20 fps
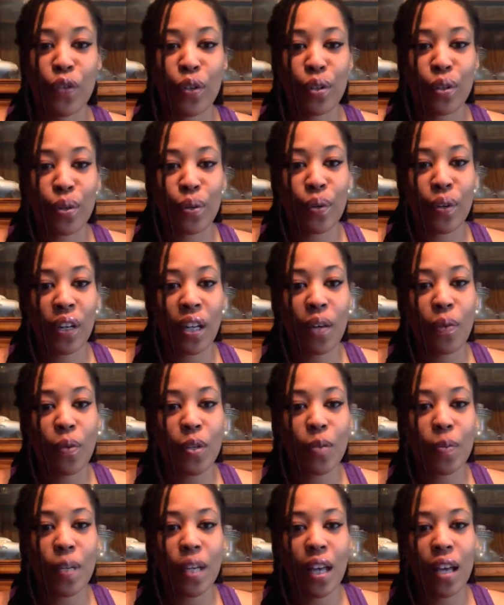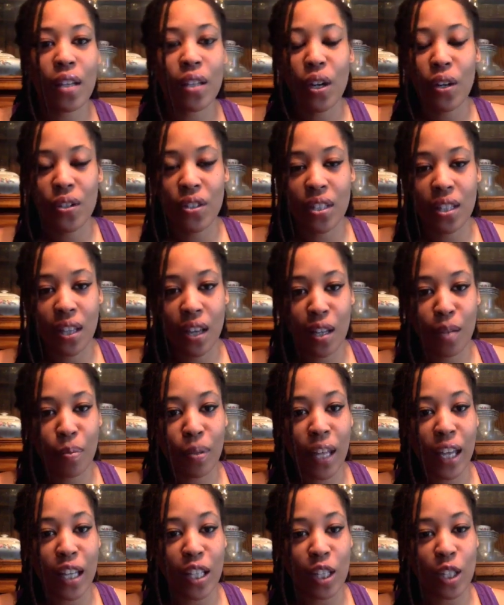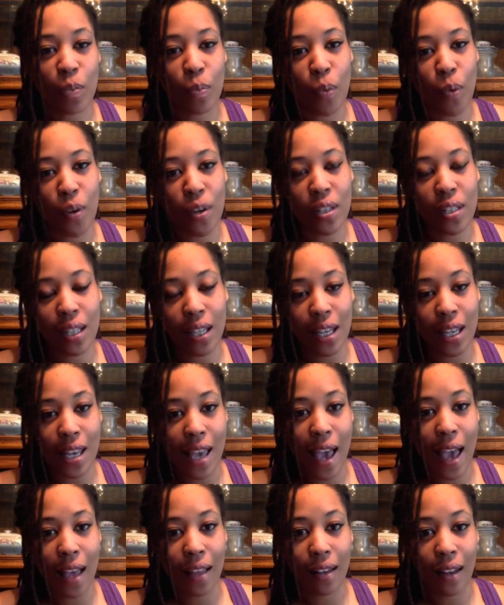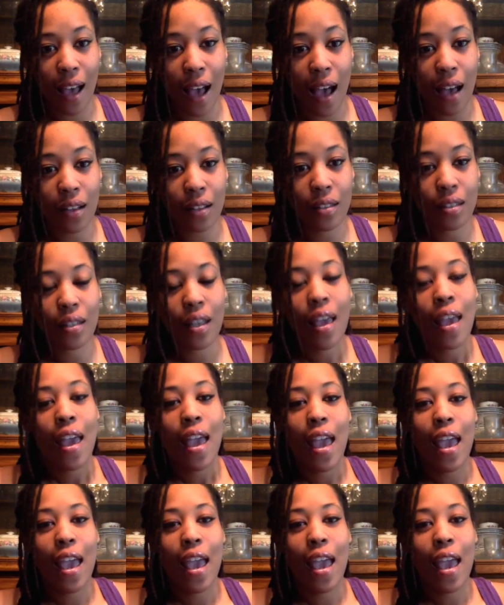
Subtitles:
for doing it was because her son played sports and he had locks